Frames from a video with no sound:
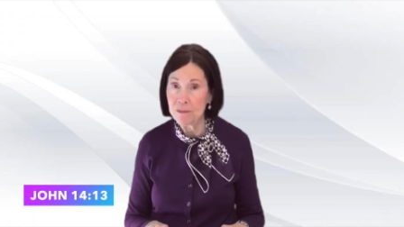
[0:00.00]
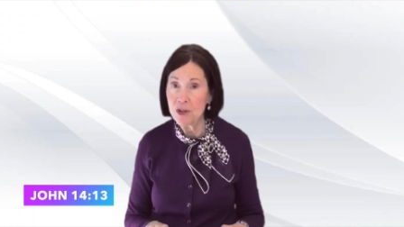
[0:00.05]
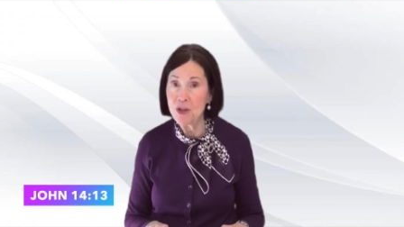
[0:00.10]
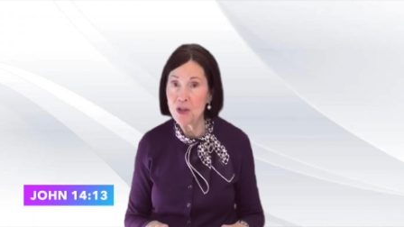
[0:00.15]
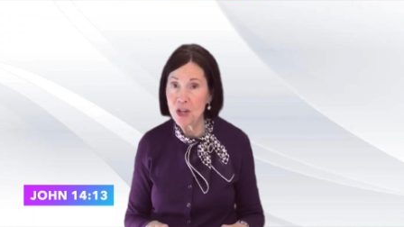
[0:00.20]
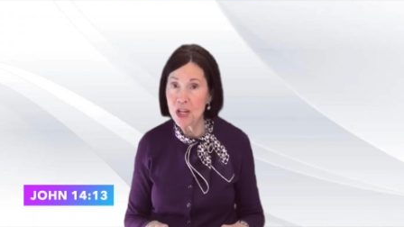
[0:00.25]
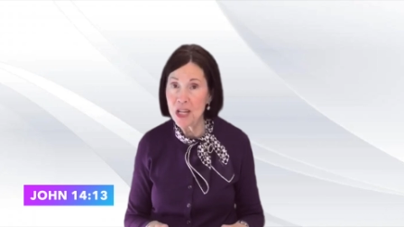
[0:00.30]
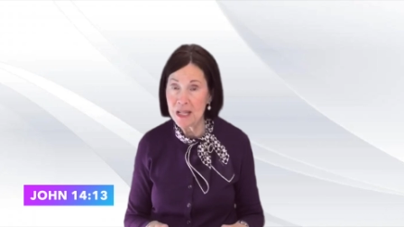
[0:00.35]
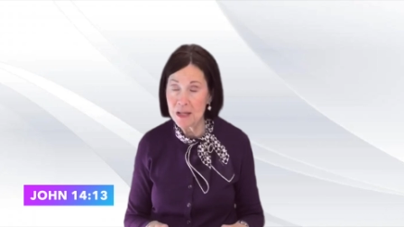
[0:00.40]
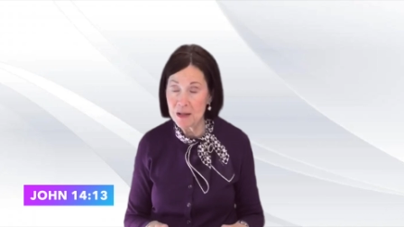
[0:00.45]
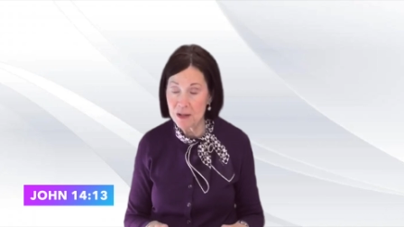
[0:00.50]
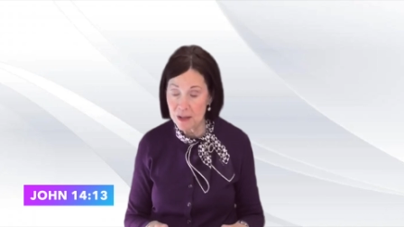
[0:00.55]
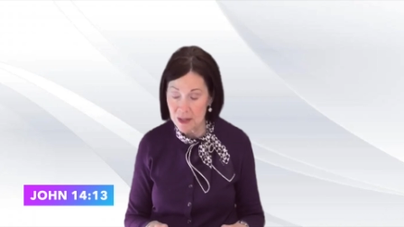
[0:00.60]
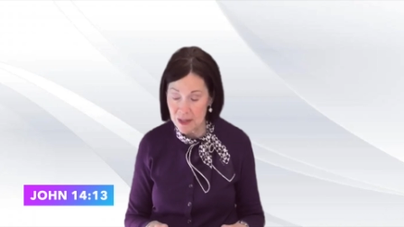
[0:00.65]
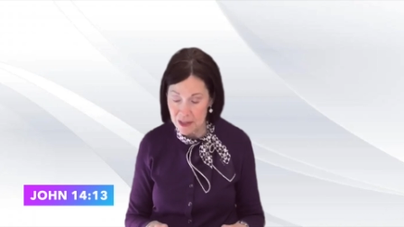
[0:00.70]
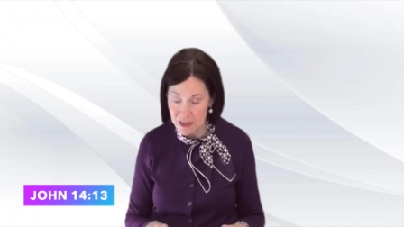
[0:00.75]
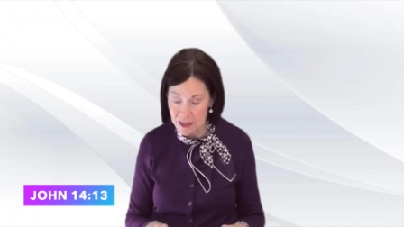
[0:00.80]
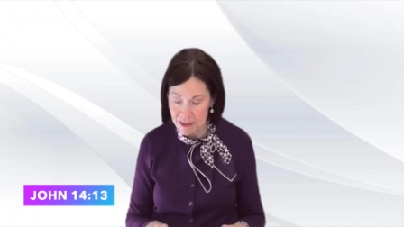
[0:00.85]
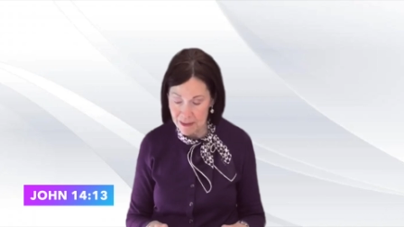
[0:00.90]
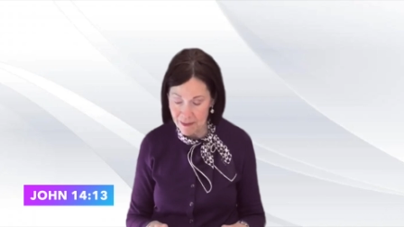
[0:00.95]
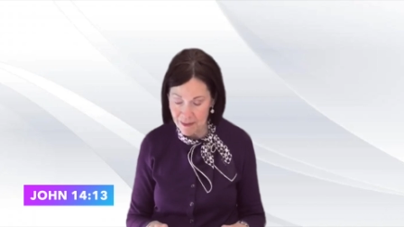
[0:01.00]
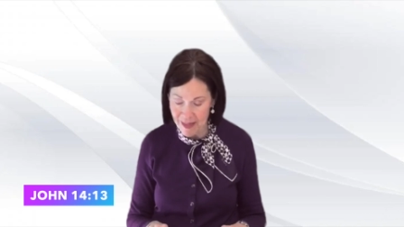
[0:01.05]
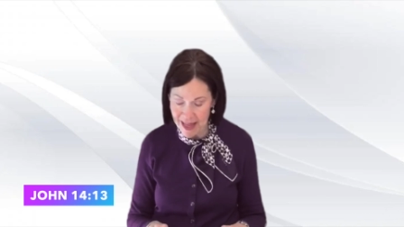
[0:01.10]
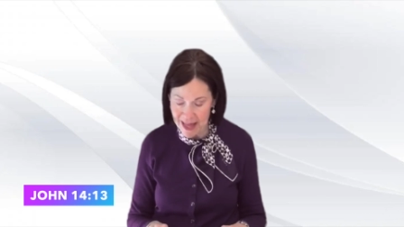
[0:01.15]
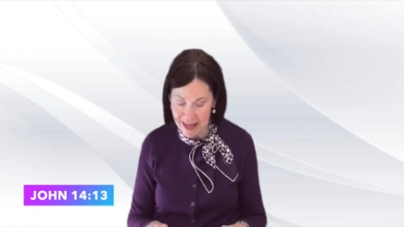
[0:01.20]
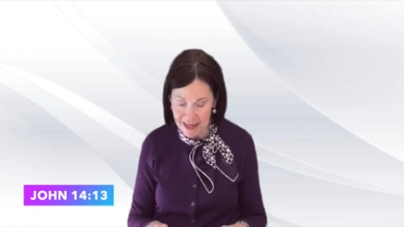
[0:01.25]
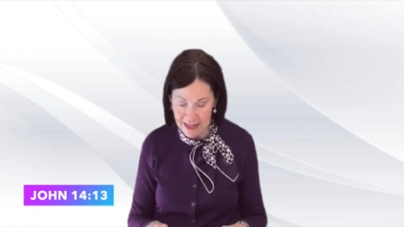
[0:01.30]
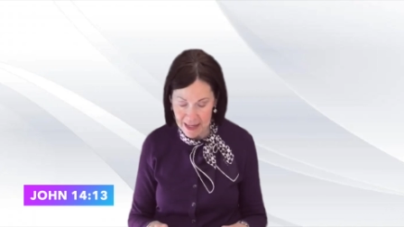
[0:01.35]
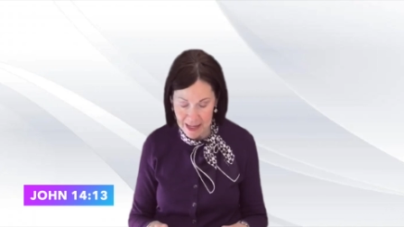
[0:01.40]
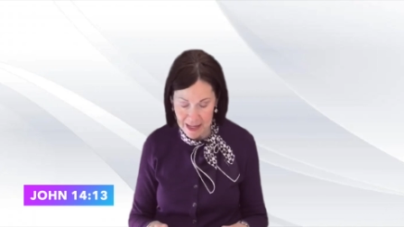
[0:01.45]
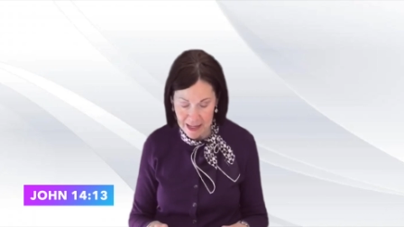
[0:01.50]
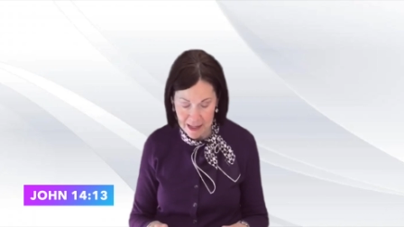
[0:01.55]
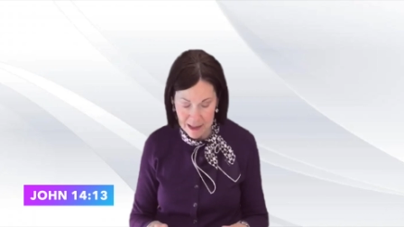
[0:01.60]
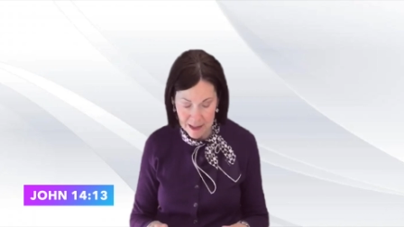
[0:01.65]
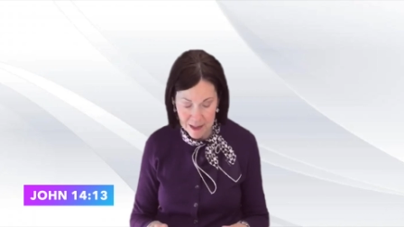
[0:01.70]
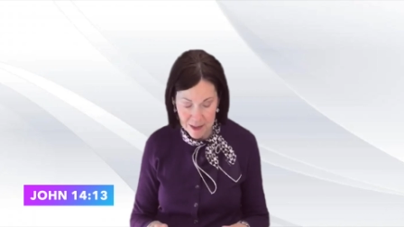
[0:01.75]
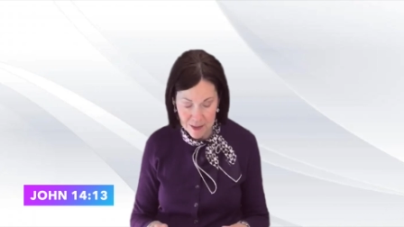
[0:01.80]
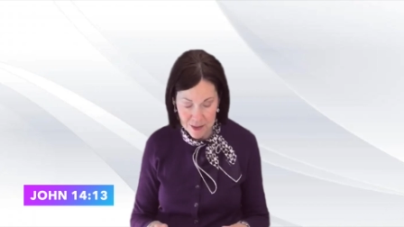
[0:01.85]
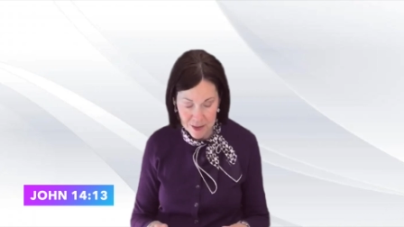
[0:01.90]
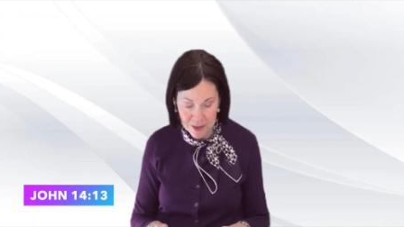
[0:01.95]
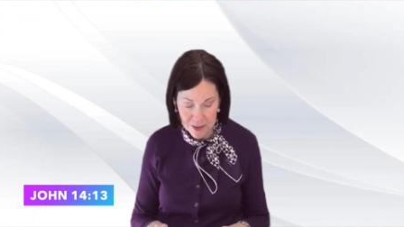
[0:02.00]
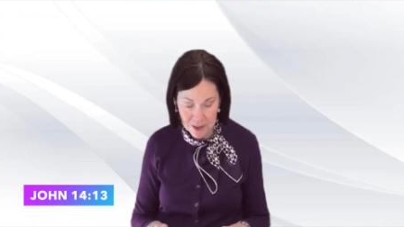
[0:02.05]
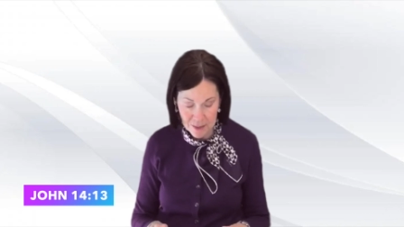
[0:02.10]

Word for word: Jesus that is,